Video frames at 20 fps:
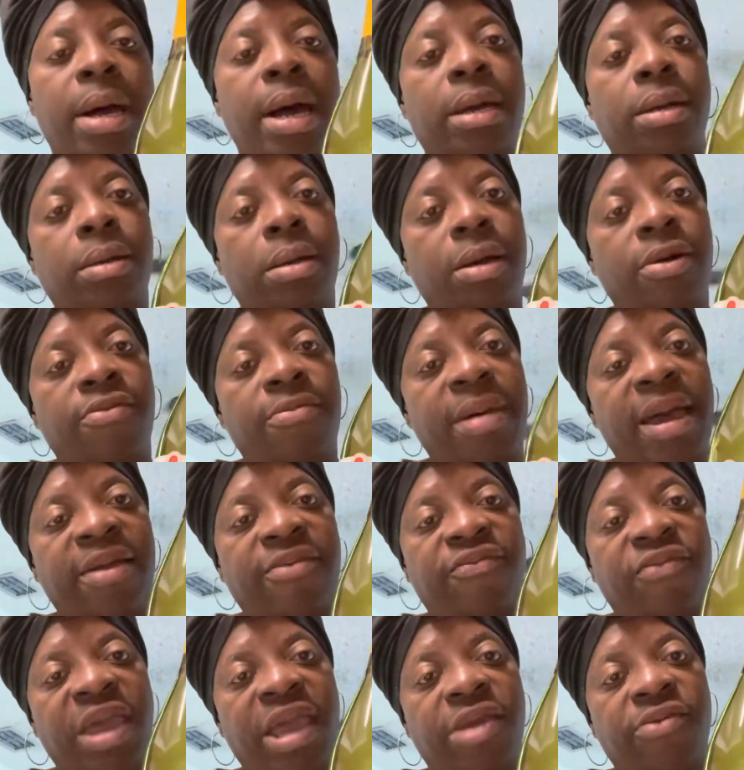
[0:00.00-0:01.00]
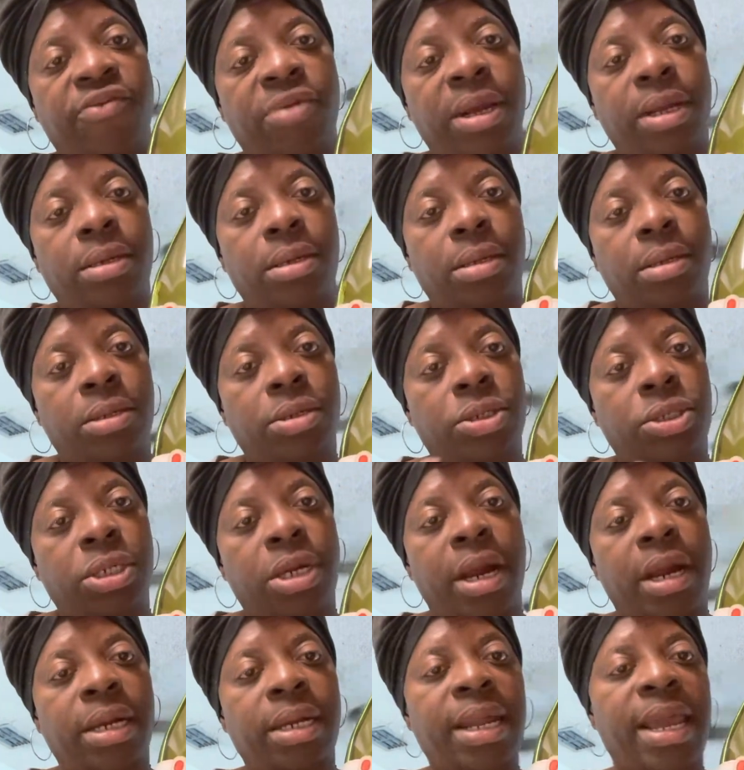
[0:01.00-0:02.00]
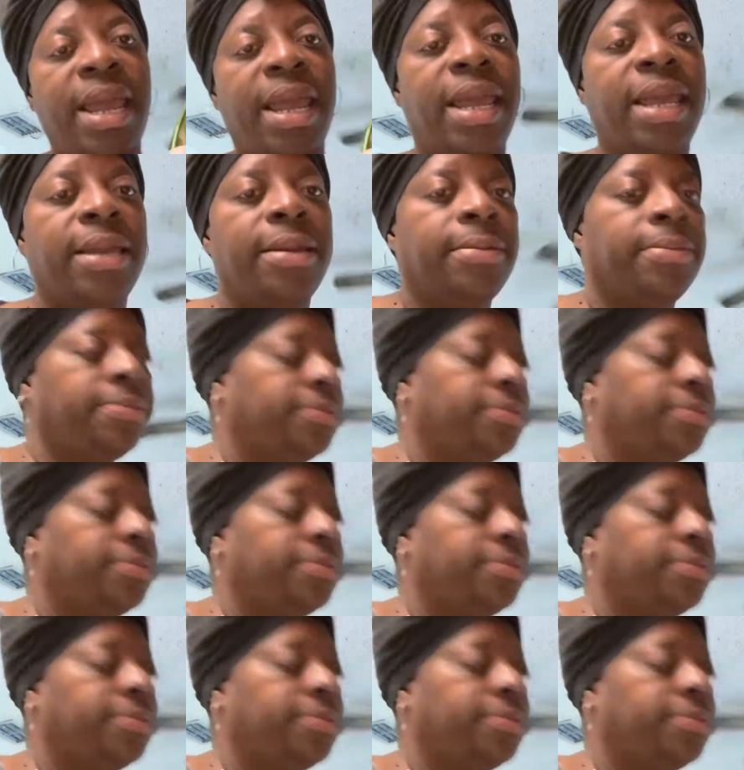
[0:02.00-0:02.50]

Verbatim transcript: bottle of my favorite Chardonnay.